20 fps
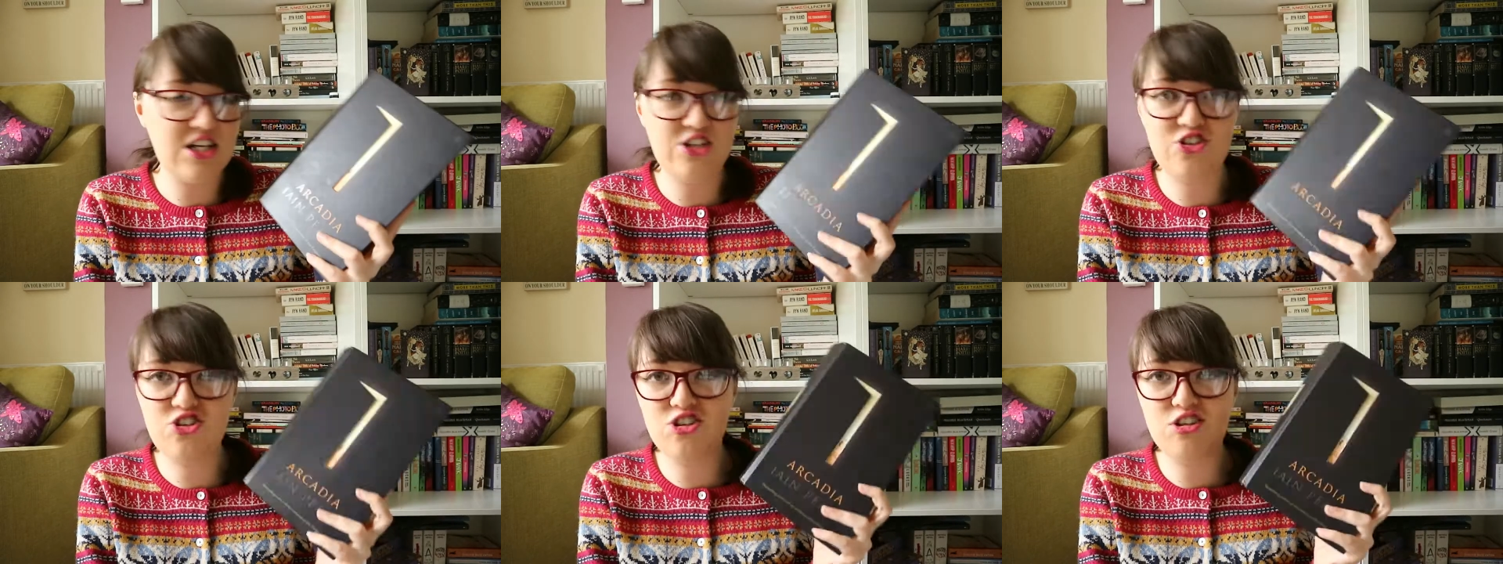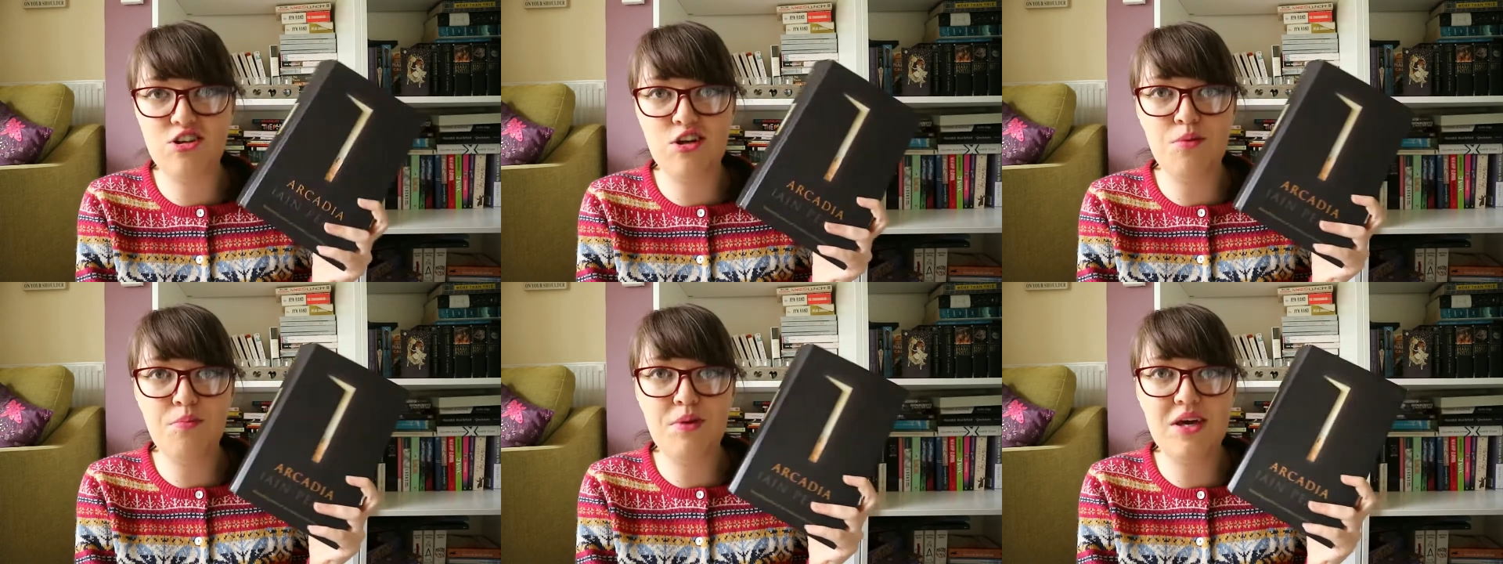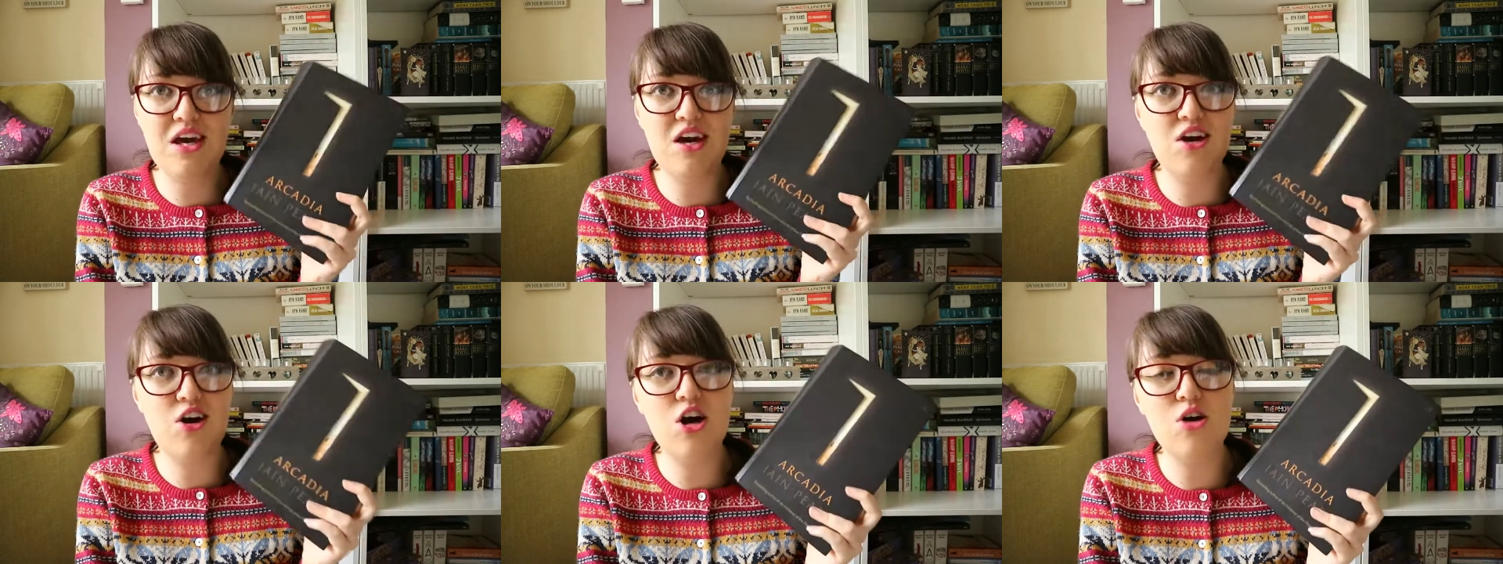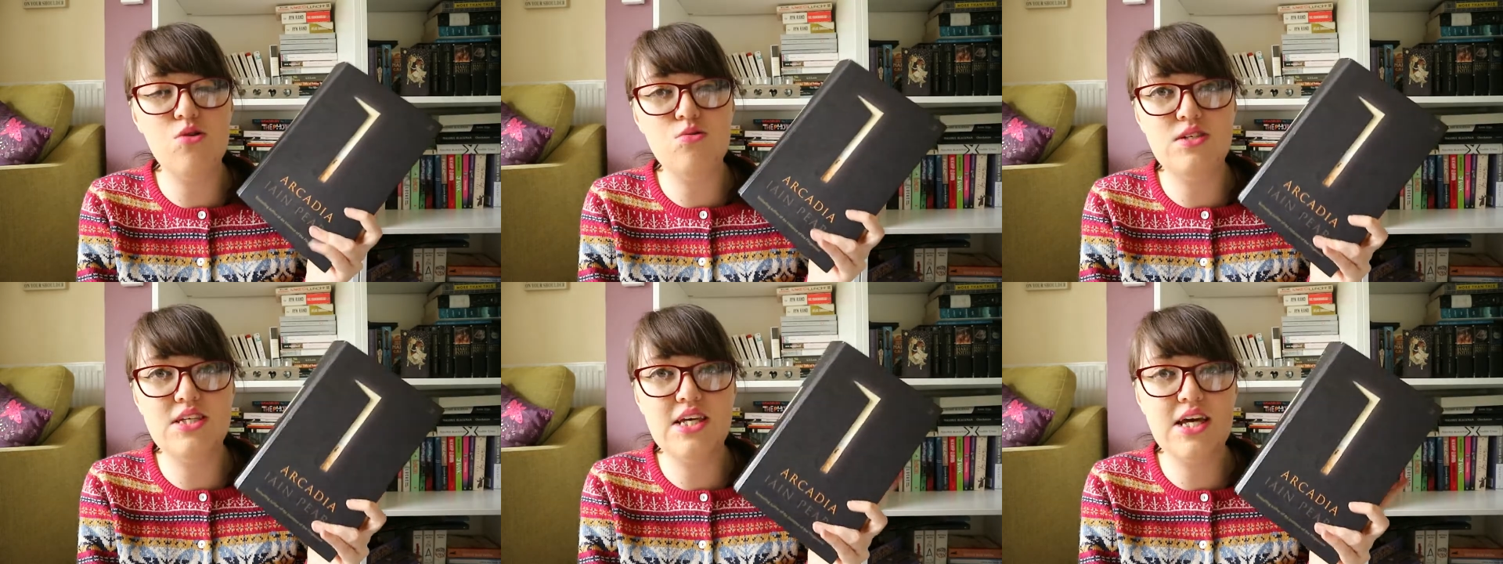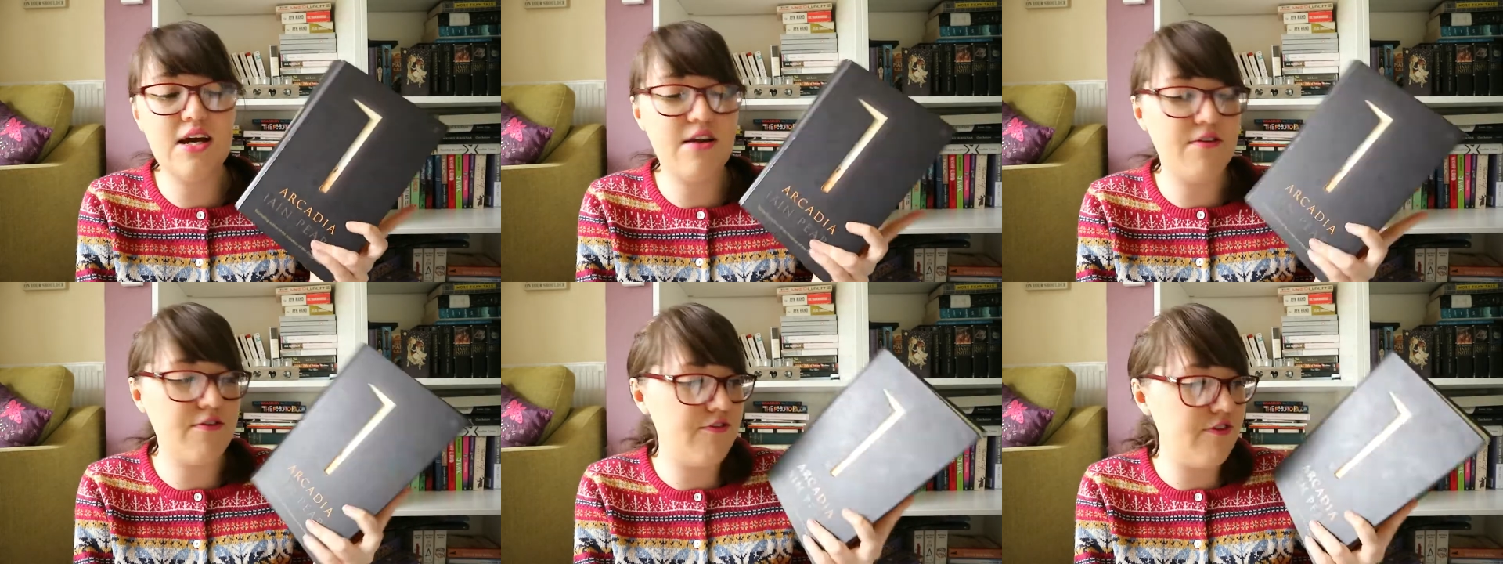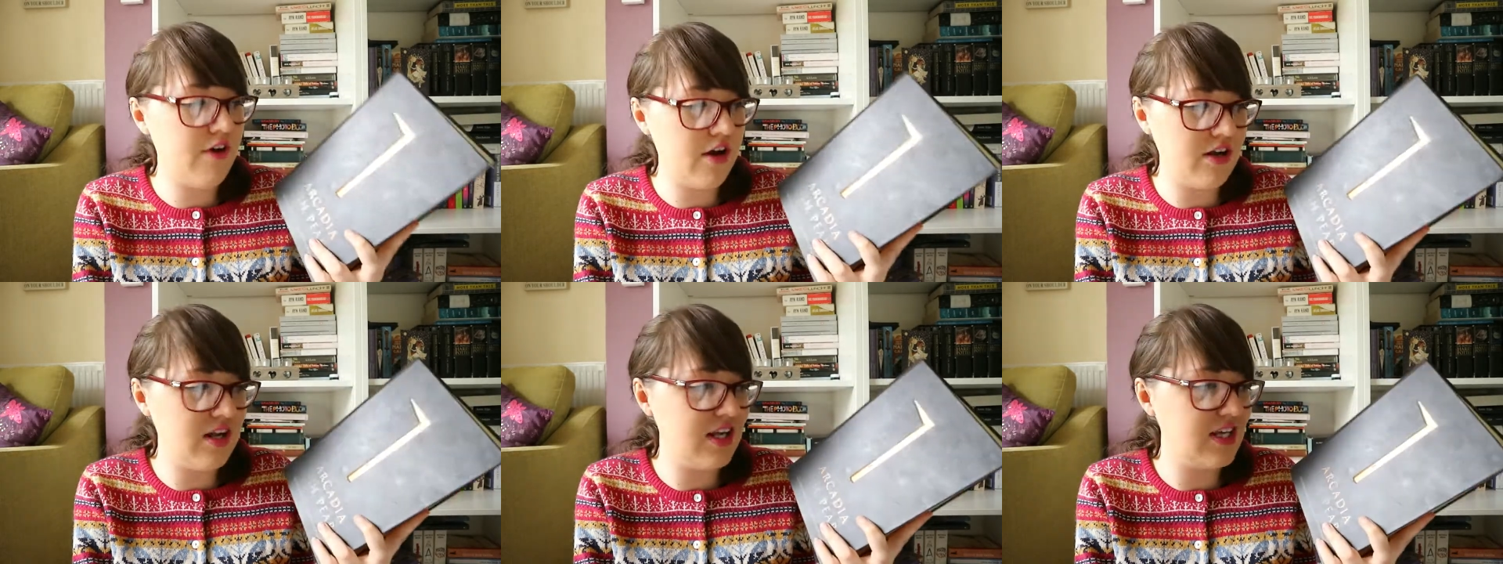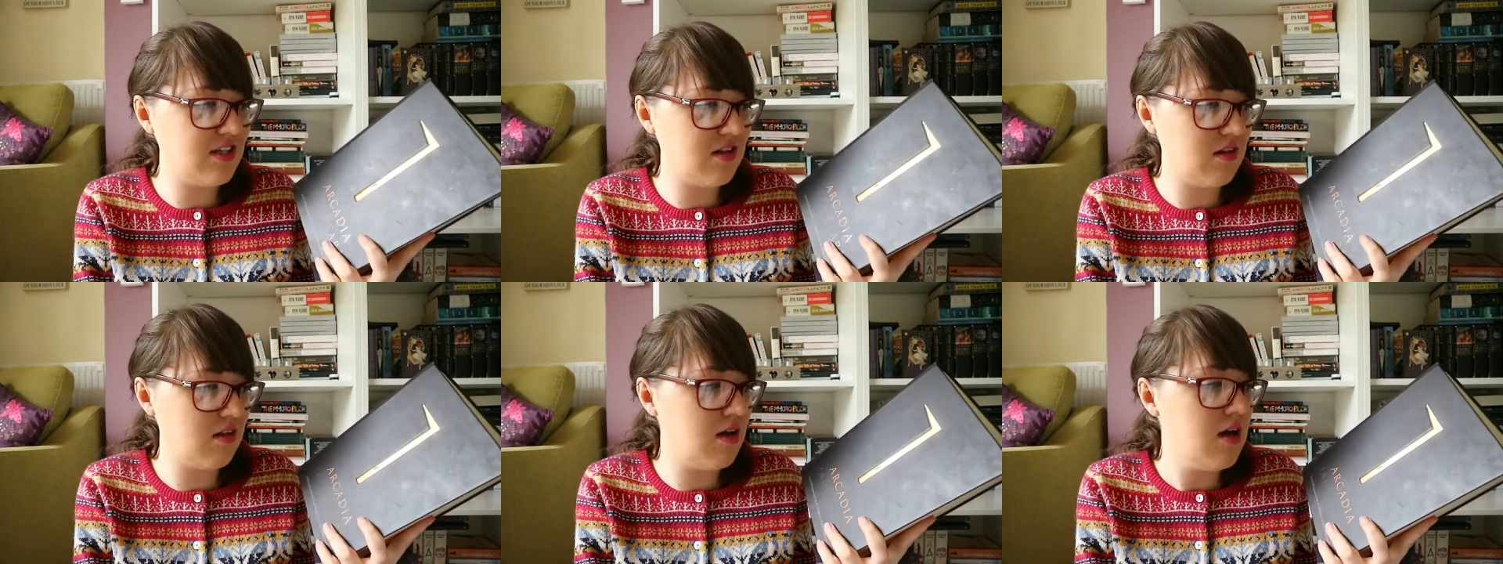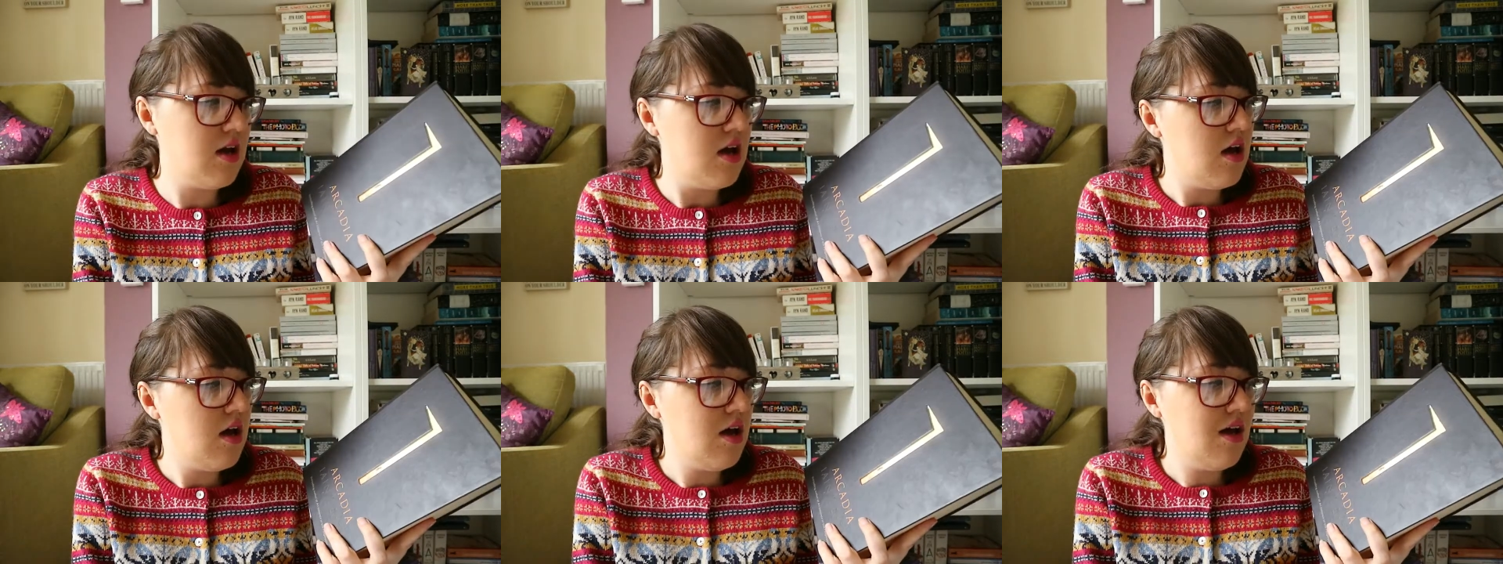it's just going to be a cosy and fun little